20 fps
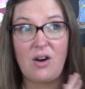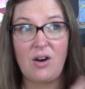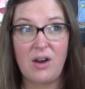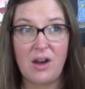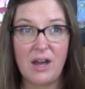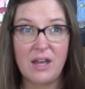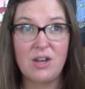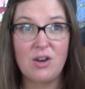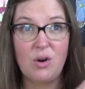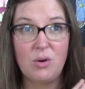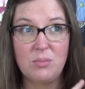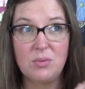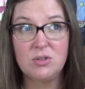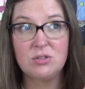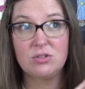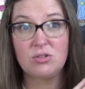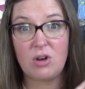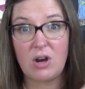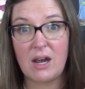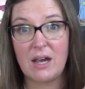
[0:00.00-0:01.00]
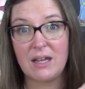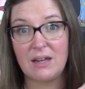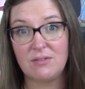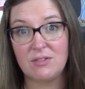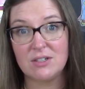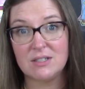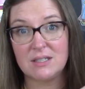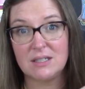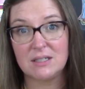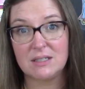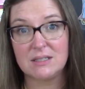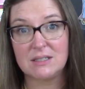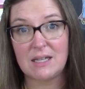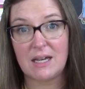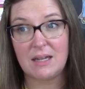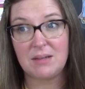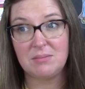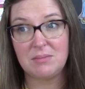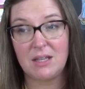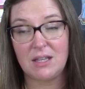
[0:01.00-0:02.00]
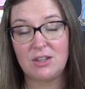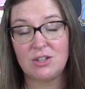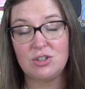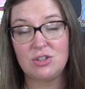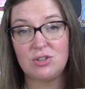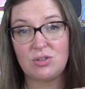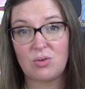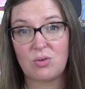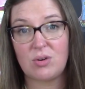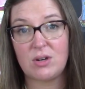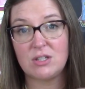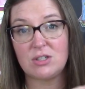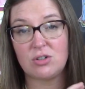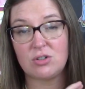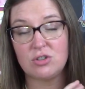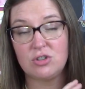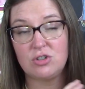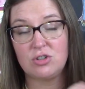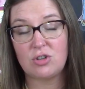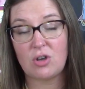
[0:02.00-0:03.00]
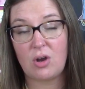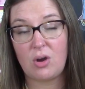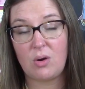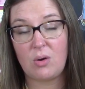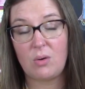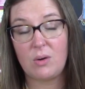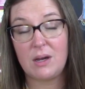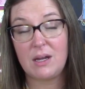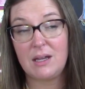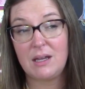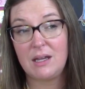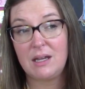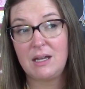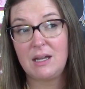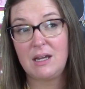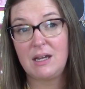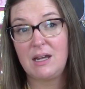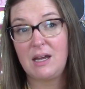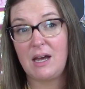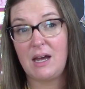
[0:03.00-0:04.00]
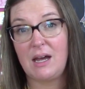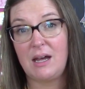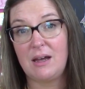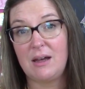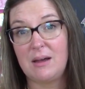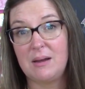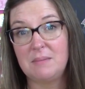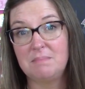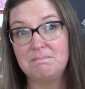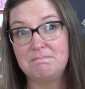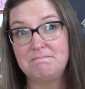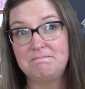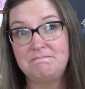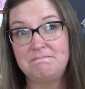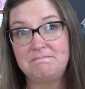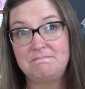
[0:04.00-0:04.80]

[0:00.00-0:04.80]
I almost cry every single time. Like the stories are so um